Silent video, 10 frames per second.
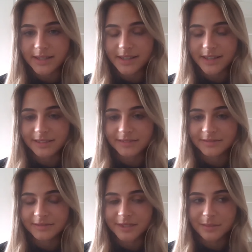Uh,
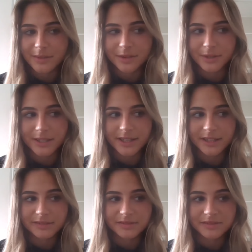be
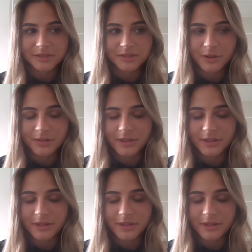critic to